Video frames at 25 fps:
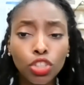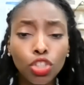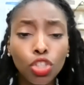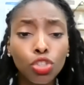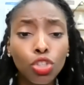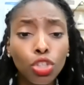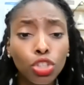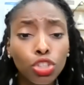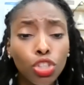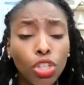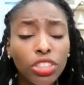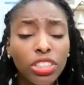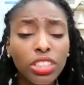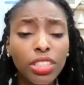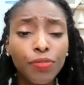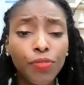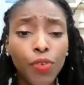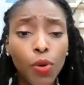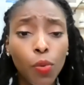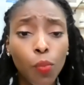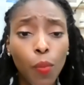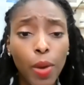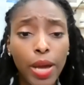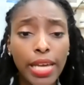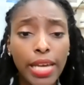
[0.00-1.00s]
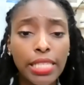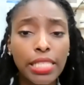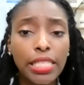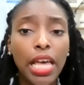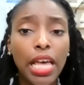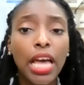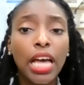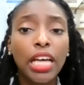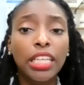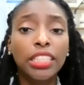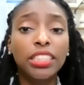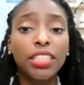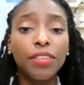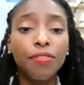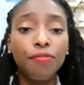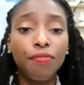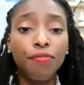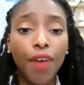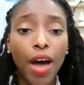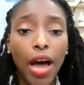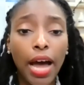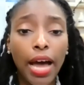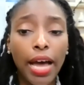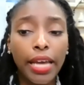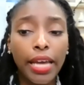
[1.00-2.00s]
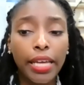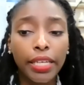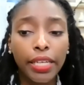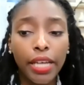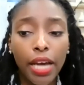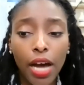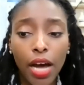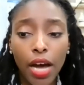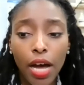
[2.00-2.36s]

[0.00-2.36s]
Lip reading: So those are different ways to find